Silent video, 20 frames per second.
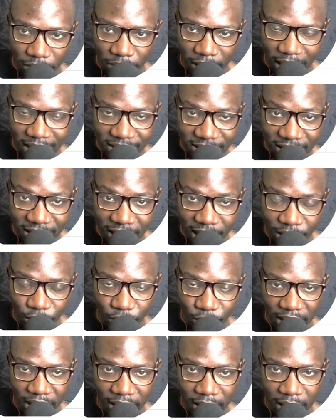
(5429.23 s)
Hetzner
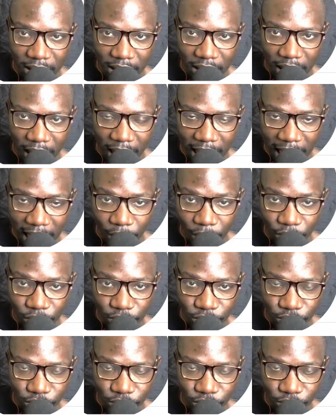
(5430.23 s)
will allow you